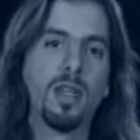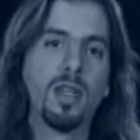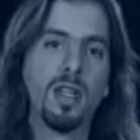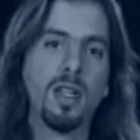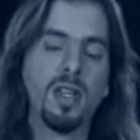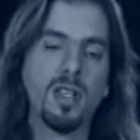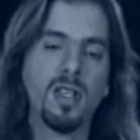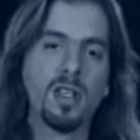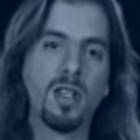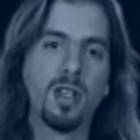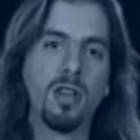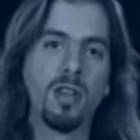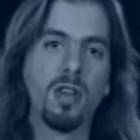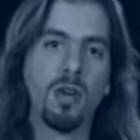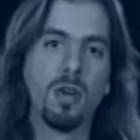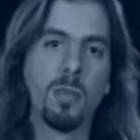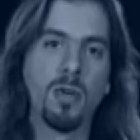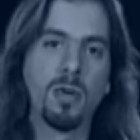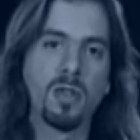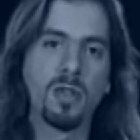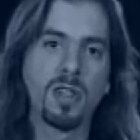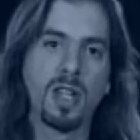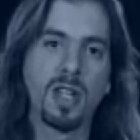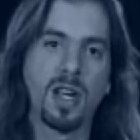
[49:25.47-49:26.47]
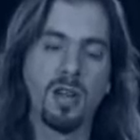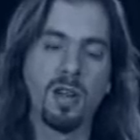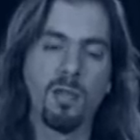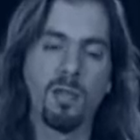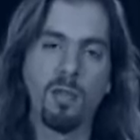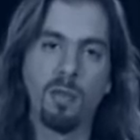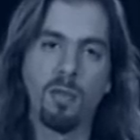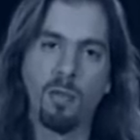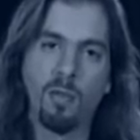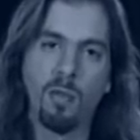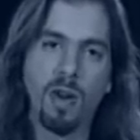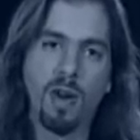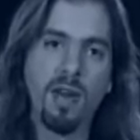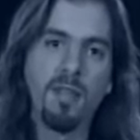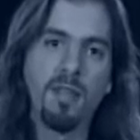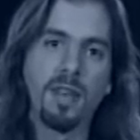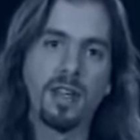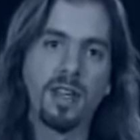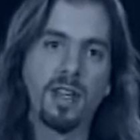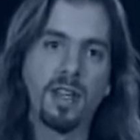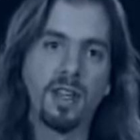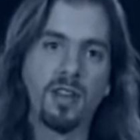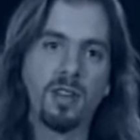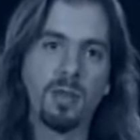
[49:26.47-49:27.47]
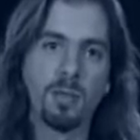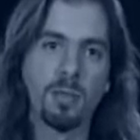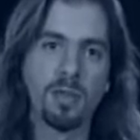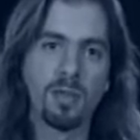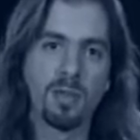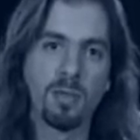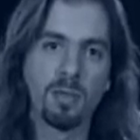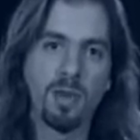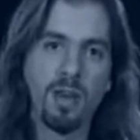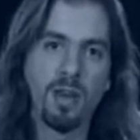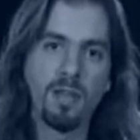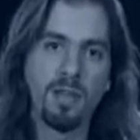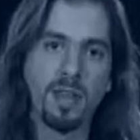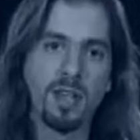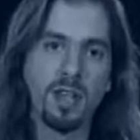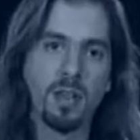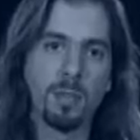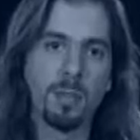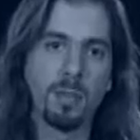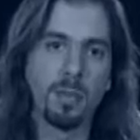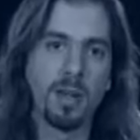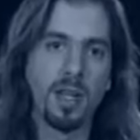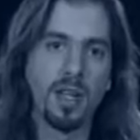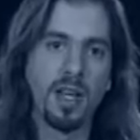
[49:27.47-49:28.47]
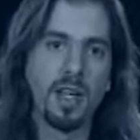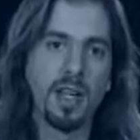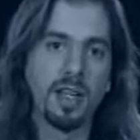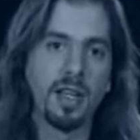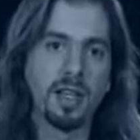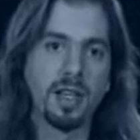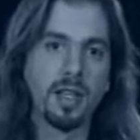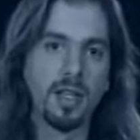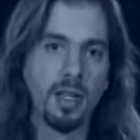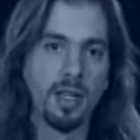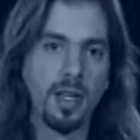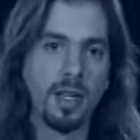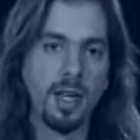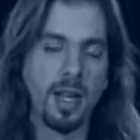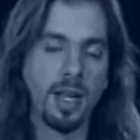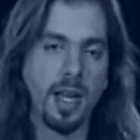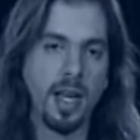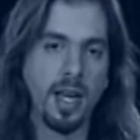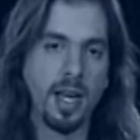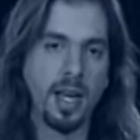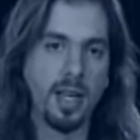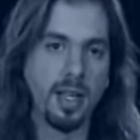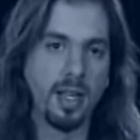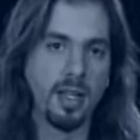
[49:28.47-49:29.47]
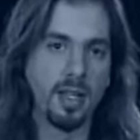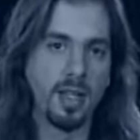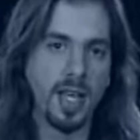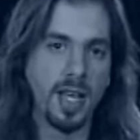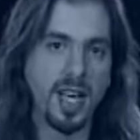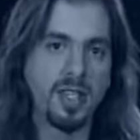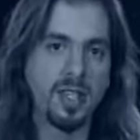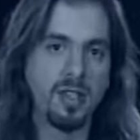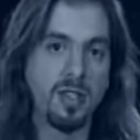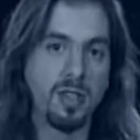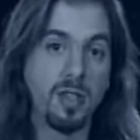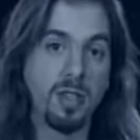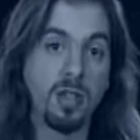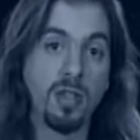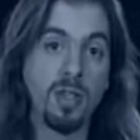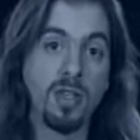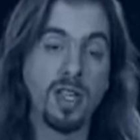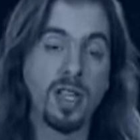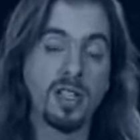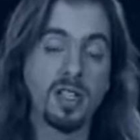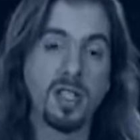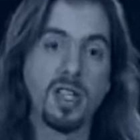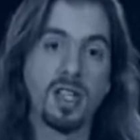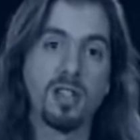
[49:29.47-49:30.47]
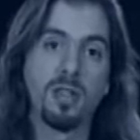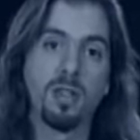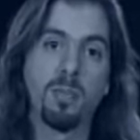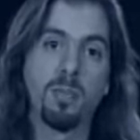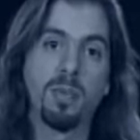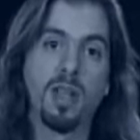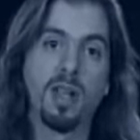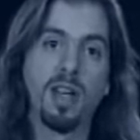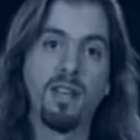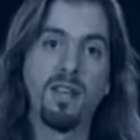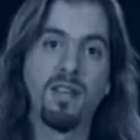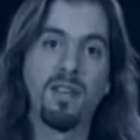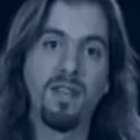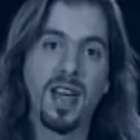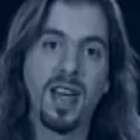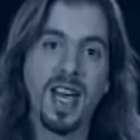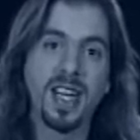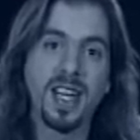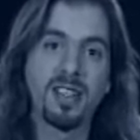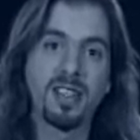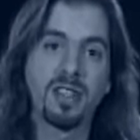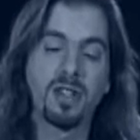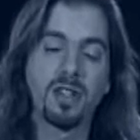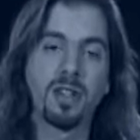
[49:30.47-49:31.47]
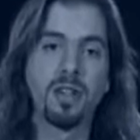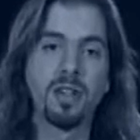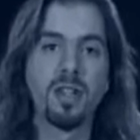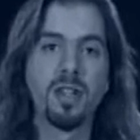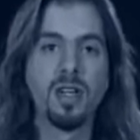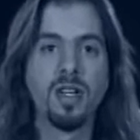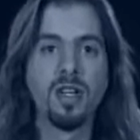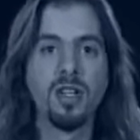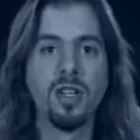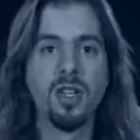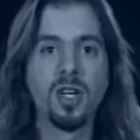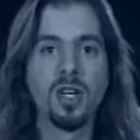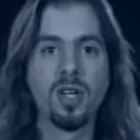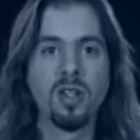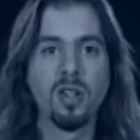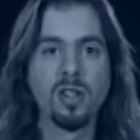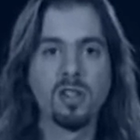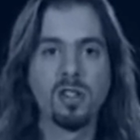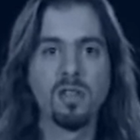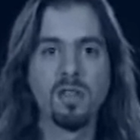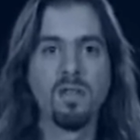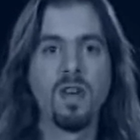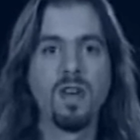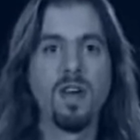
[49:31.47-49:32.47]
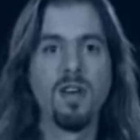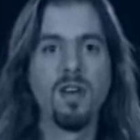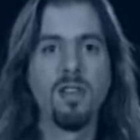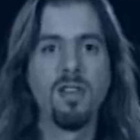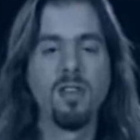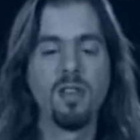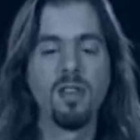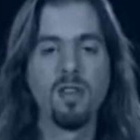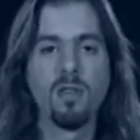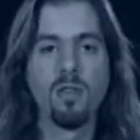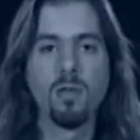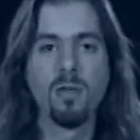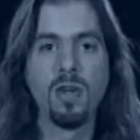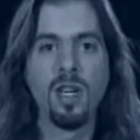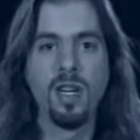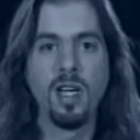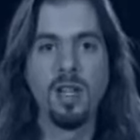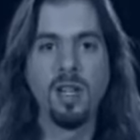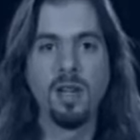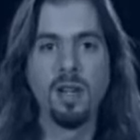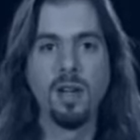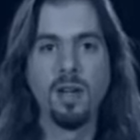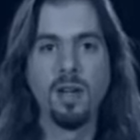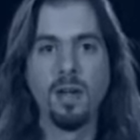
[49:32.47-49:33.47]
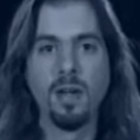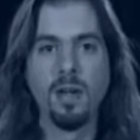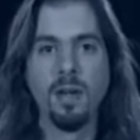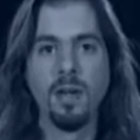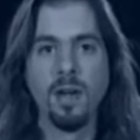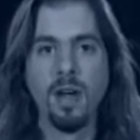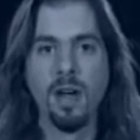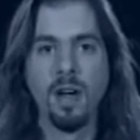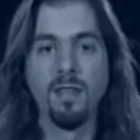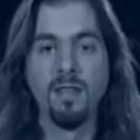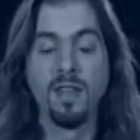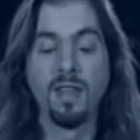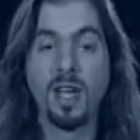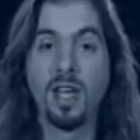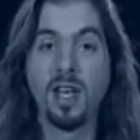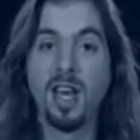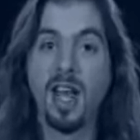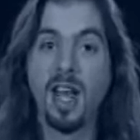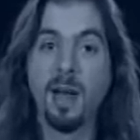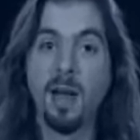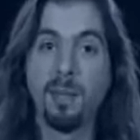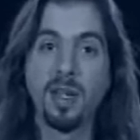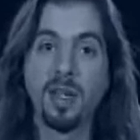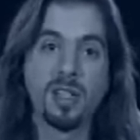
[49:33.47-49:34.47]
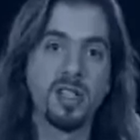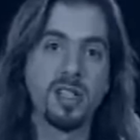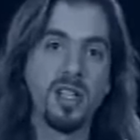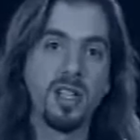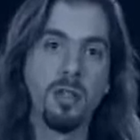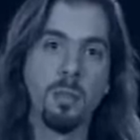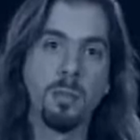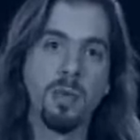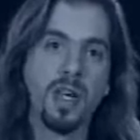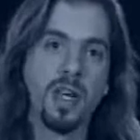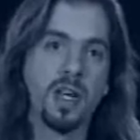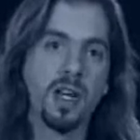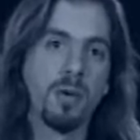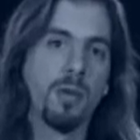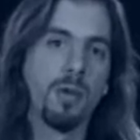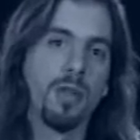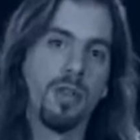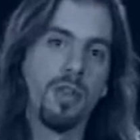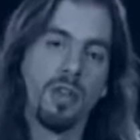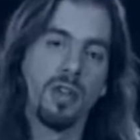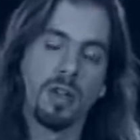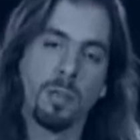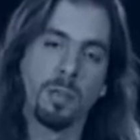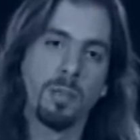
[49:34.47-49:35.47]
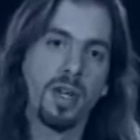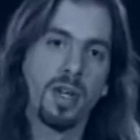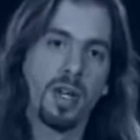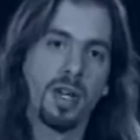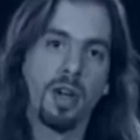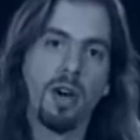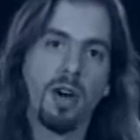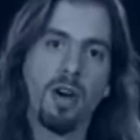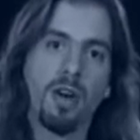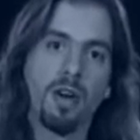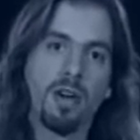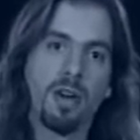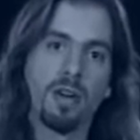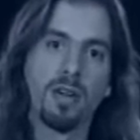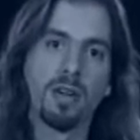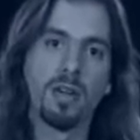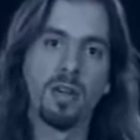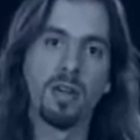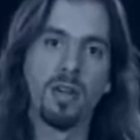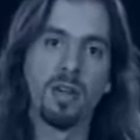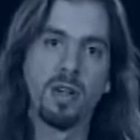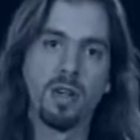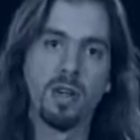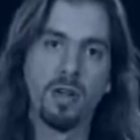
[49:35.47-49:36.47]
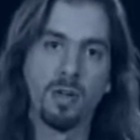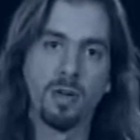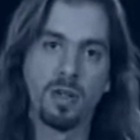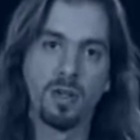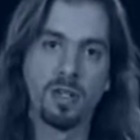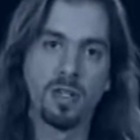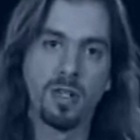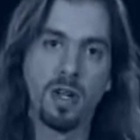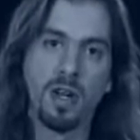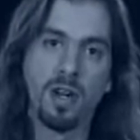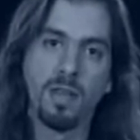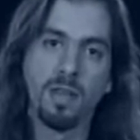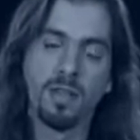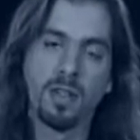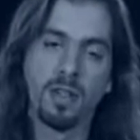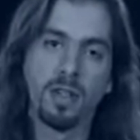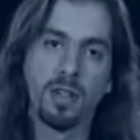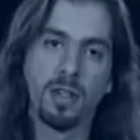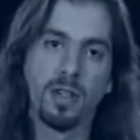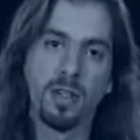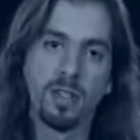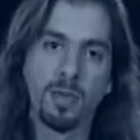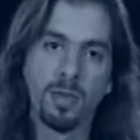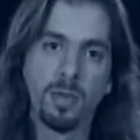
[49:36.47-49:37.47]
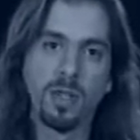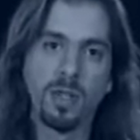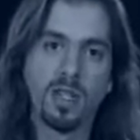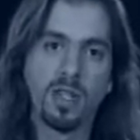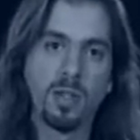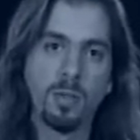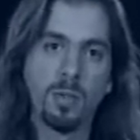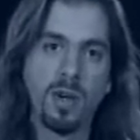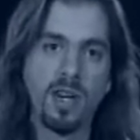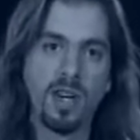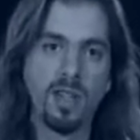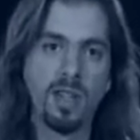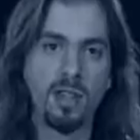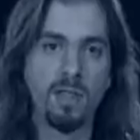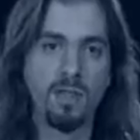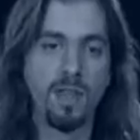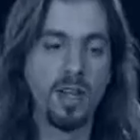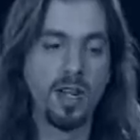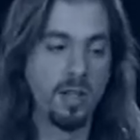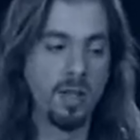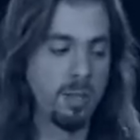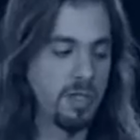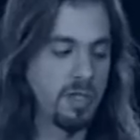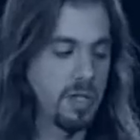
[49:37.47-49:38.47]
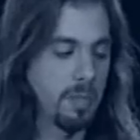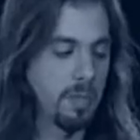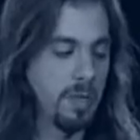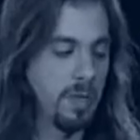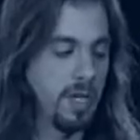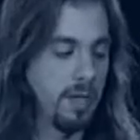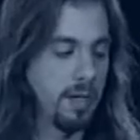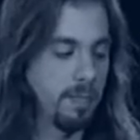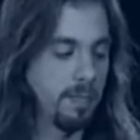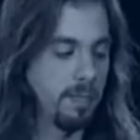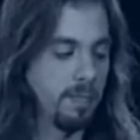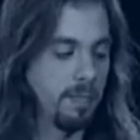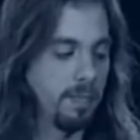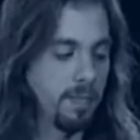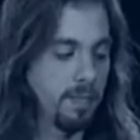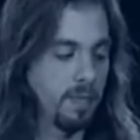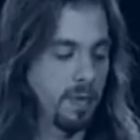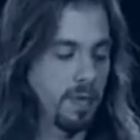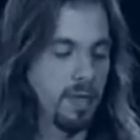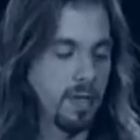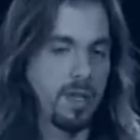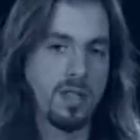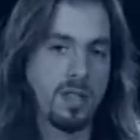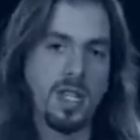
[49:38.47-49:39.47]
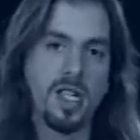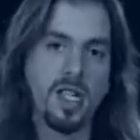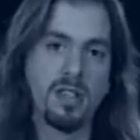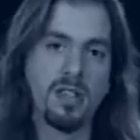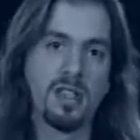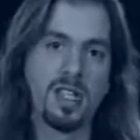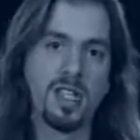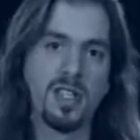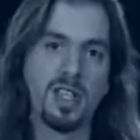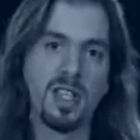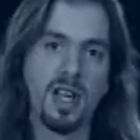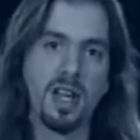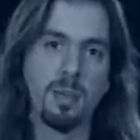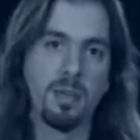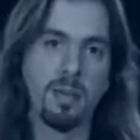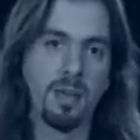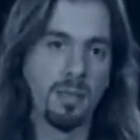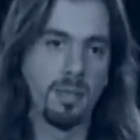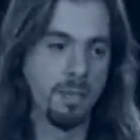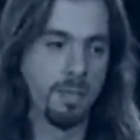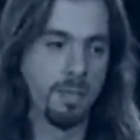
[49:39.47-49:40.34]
So you're almost like revving, you're almost revving your playing. And as you do this, as you play faster, you can also vary the degree of dynamics that you pick with. You can pick harder or softer. It's a really good way to develop the speed. Here's an example.